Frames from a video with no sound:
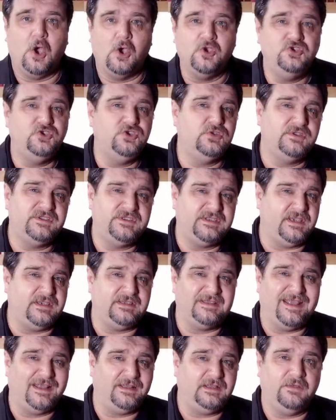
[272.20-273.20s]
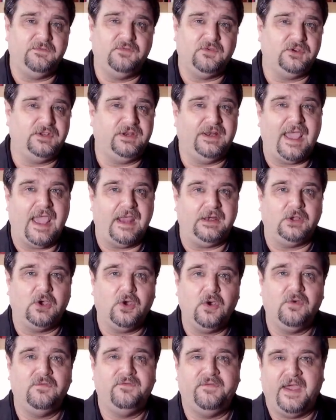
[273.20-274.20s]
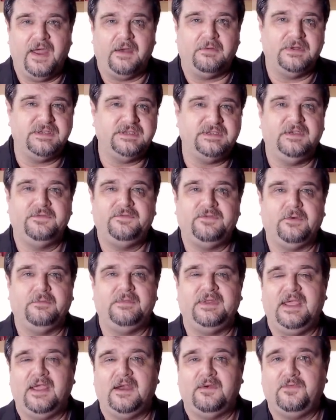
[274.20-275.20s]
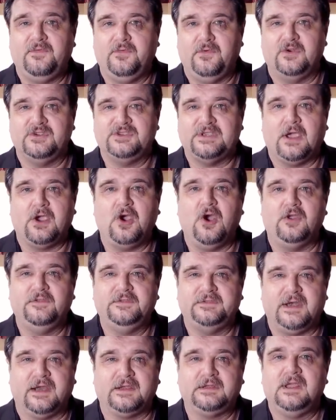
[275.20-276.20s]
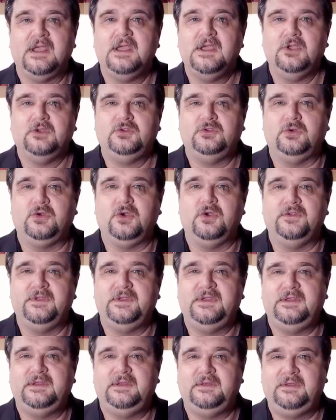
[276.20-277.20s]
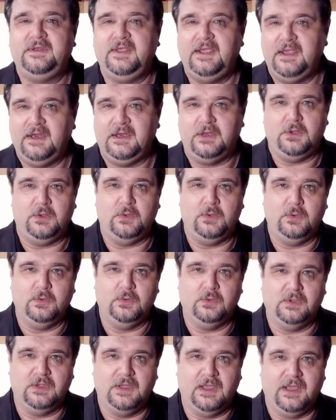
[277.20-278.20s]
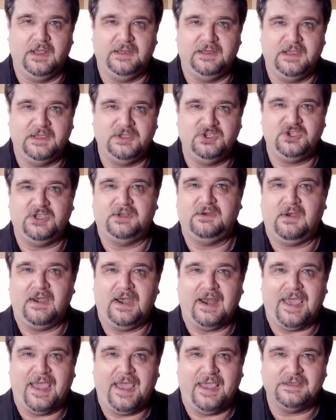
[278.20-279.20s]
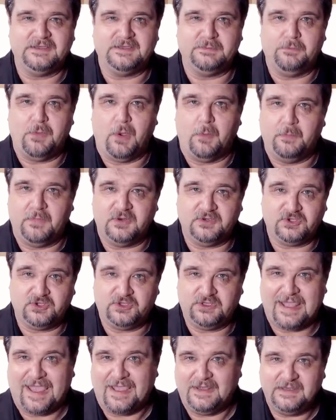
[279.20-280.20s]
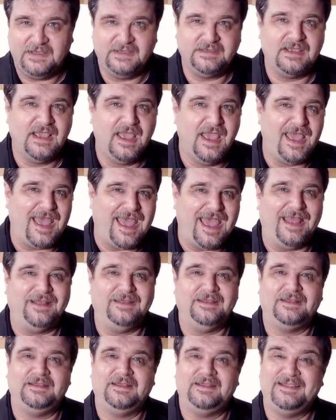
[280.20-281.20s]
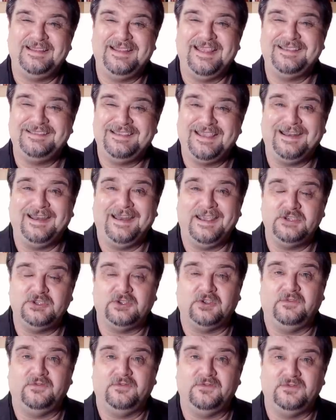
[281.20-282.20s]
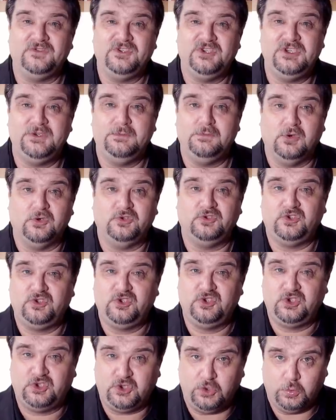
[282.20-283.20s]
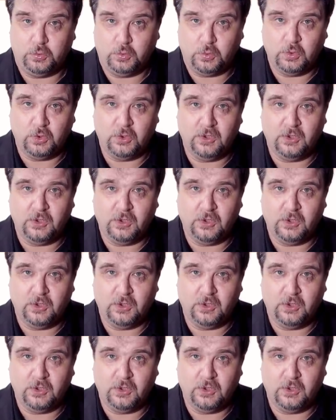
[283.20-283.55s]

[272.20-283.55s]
On June 6, 1949, Convair received from the Air Force a contract to continue the generalized bomber studies under the designation of GEBO II.